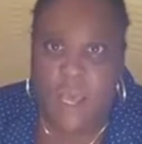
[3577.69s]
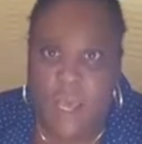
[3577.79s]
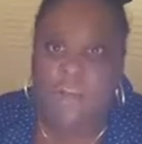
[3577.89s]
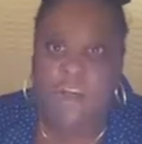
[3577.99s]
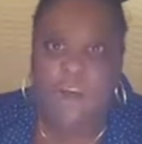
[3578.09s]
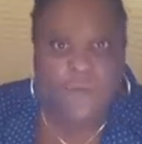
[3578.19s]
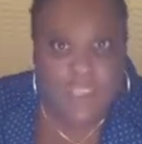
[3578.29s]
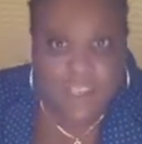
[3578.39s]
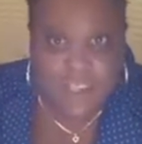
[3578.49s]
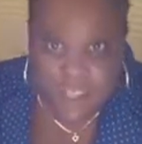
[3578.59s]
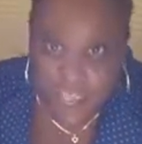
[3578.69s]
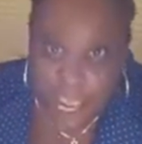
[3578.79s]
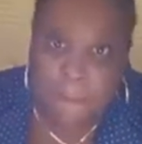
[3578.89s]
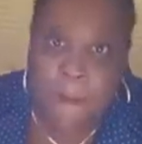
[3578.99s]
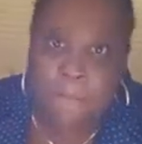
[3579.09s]
So just
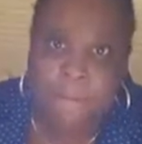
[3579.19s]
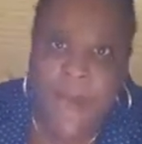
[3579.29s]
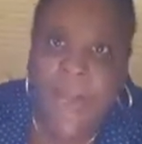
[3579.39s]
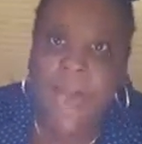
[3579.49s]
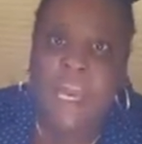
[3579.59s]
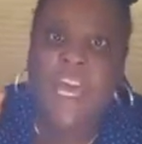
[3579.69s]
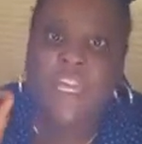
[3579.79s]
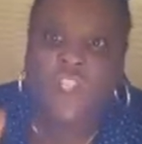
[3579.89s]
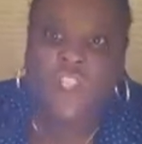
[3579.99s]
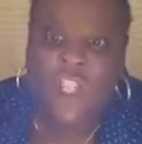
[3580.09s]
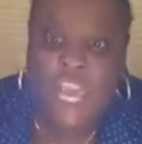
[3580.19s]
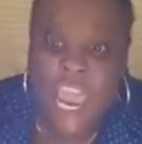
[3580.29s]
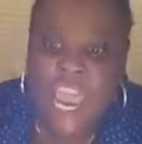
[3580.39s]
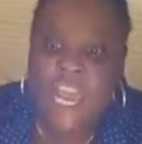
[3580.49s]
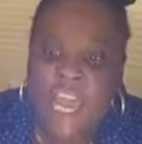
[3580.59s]
keep in mind,
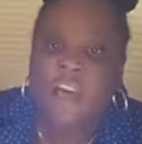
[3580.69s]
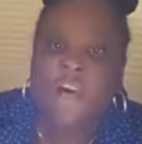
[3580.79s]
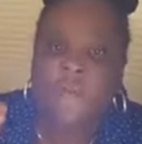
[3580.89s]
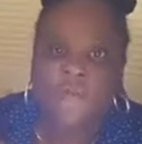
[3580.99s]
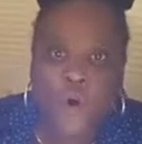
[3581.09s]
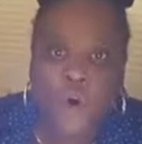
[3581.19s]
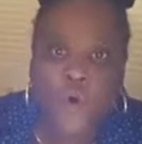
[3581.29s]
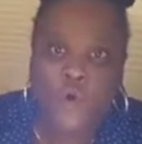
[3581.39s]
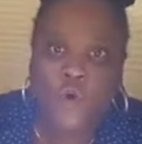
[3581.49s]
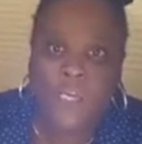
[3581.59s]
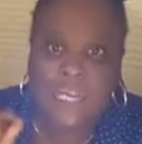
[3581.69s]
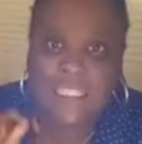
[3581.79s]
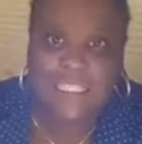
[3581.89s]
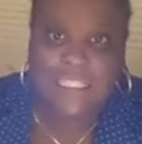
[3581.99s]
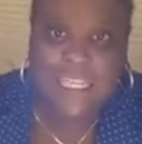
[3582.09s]
gene food
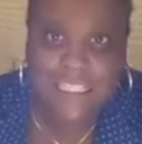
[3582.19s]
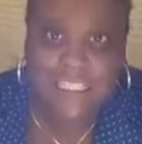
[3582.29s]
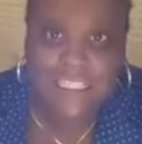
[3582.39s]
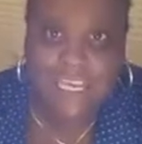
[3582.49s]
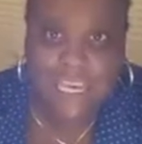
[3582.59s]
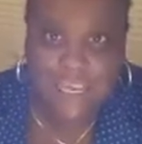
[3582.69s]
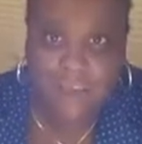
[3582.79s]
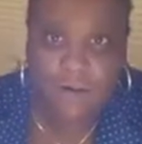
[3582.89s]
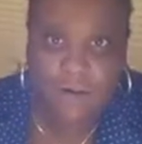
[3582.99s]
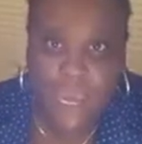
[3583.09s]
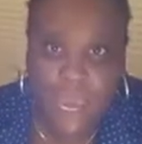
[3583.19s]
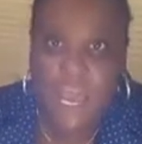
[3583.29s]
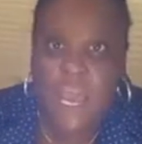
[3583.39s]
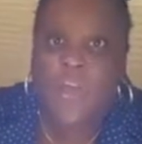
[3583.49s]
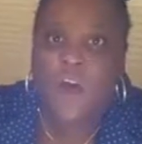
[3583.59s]
consistency, okay?